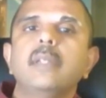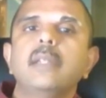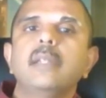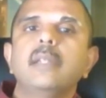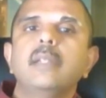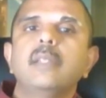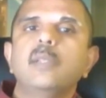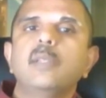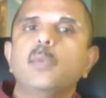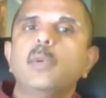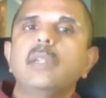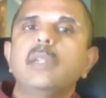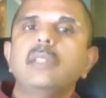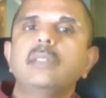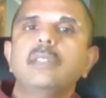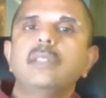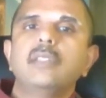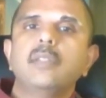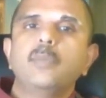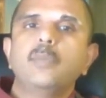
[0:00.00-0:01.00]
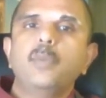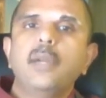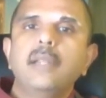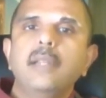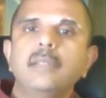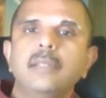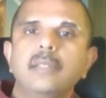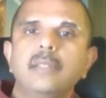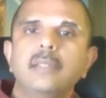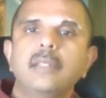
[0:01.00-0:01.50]
The world is just a
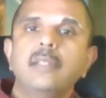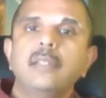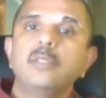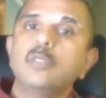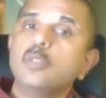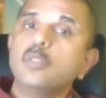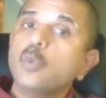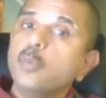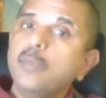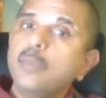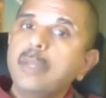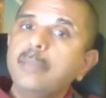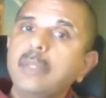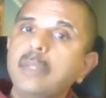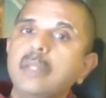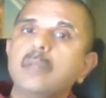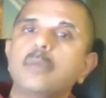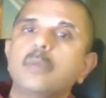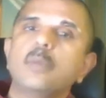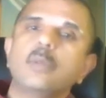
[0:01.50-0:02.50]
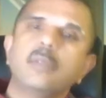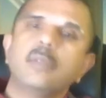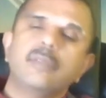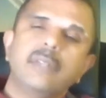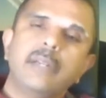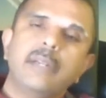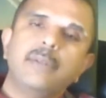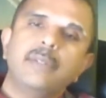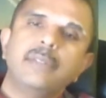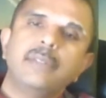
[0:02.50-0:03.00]
process, and so maybe
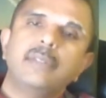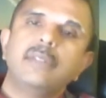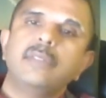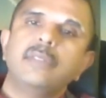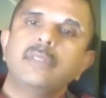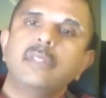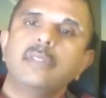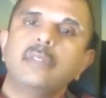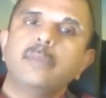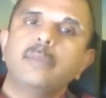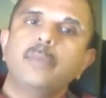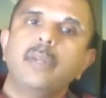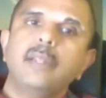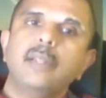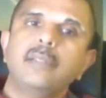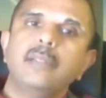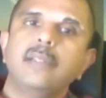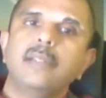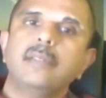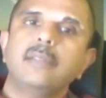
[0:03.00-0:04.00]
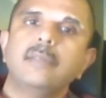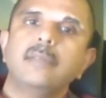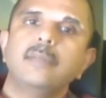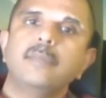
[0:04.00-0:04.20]
coronavirus is just a process.